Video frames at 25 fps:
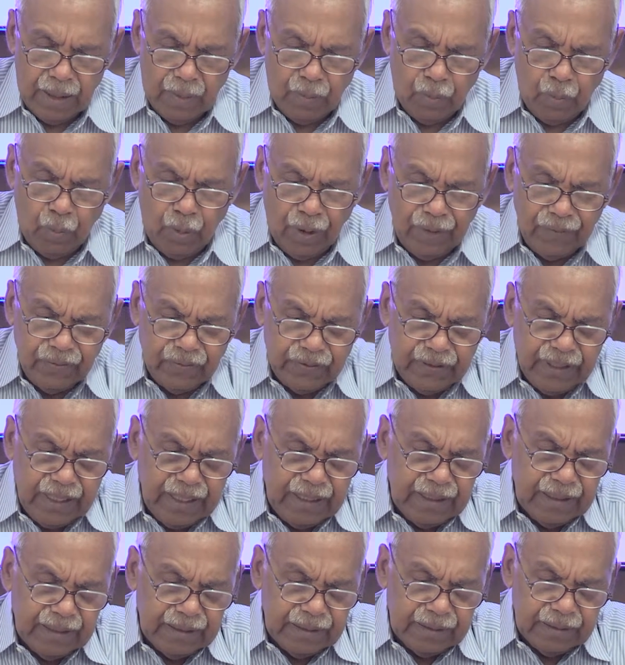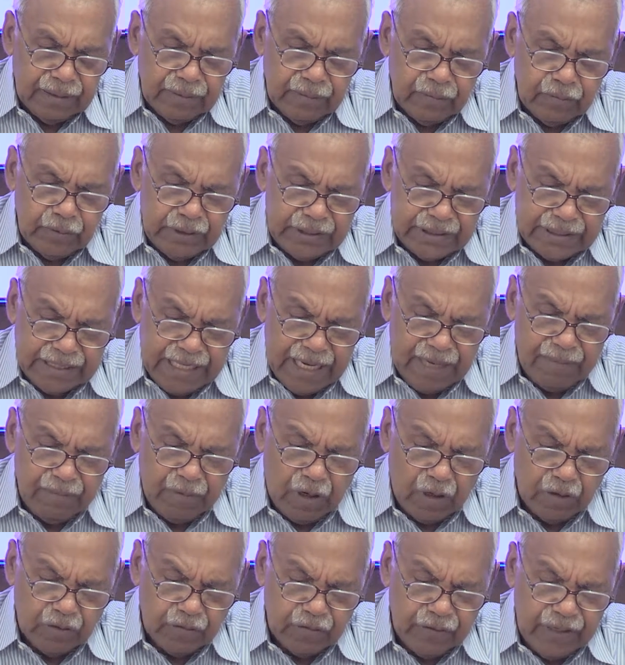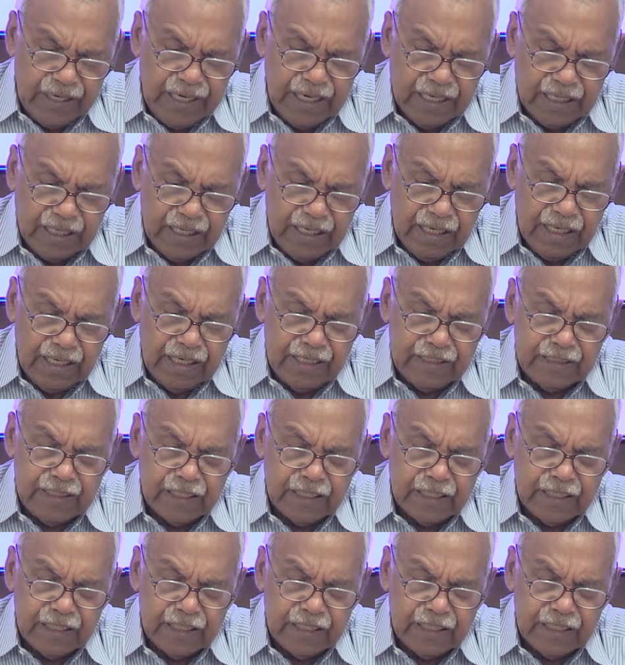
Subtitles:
One thing which came out very clearly,